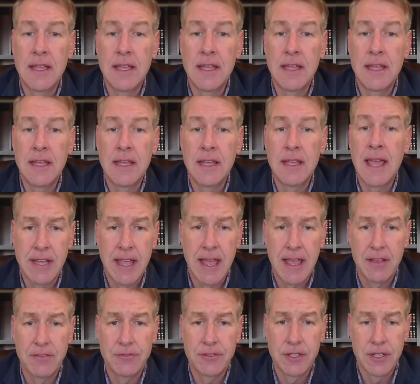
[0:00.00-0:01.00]
The governor
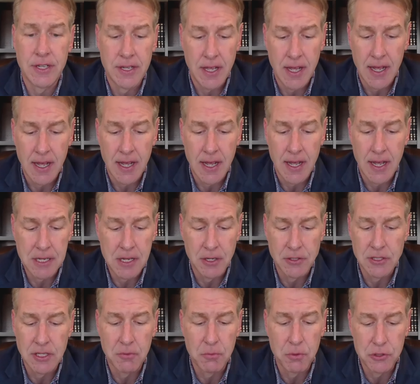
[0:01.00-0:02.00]
caved
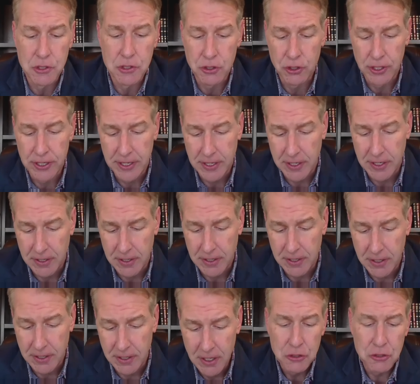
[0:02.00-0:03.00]
because it was clear
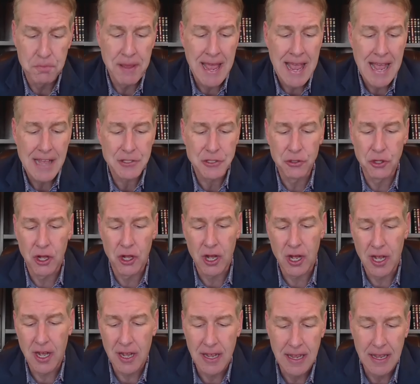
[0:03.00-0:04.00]
to pass a
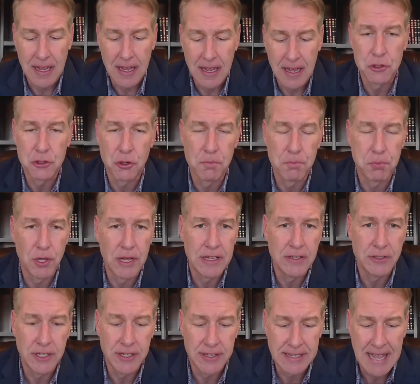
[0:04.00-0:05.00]
law. It was so
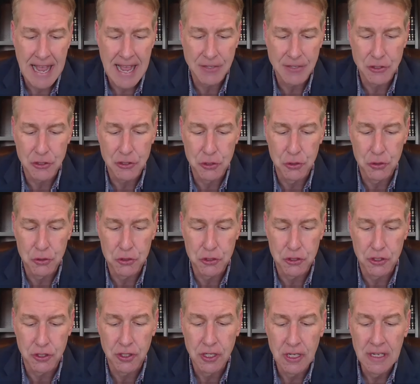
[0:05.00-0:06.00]
blatantly
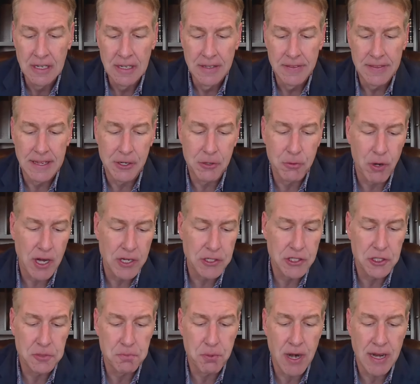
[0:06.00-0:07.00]
unconstitutional that
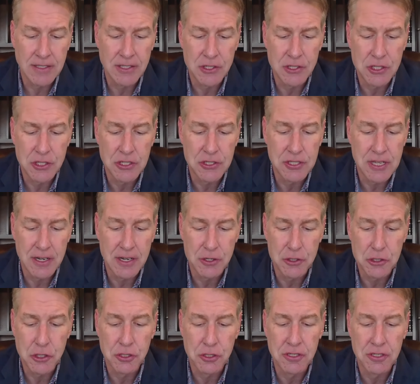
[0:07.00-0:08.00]
crisis pregnancy centers
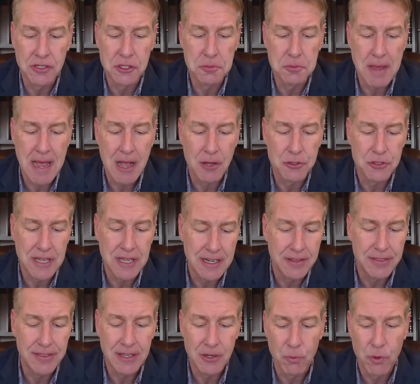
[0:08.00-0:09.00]
couldn't espouse
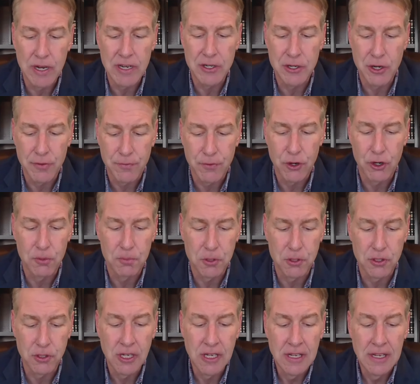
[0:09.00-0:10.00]
anything written or
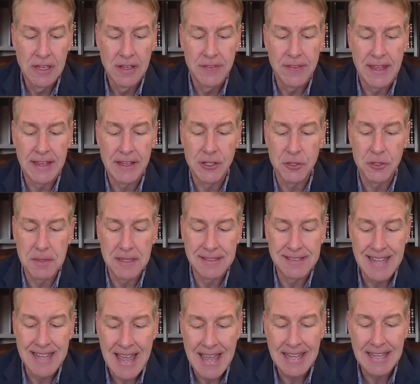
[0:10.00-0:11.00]
verbal that could be
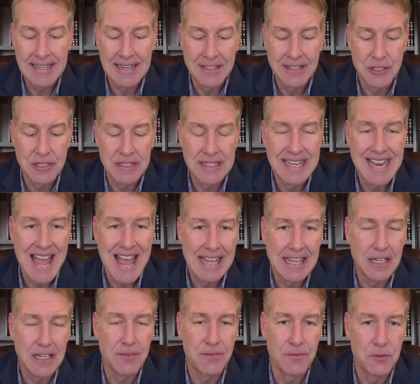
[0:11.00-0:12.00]
taken as a
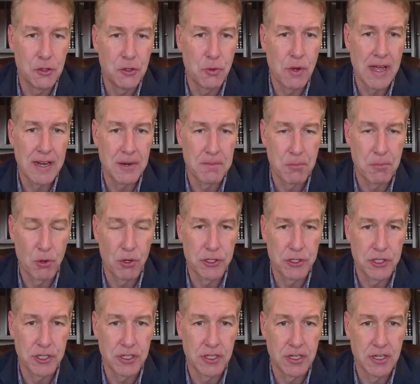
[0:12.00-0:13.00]
negative view on
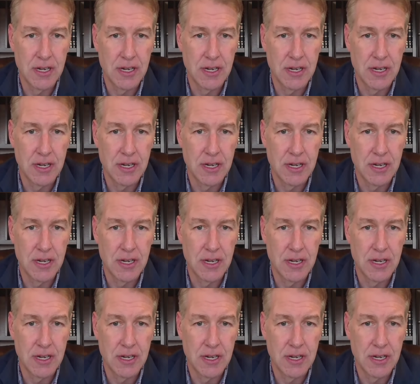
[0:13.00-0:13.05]
abortion.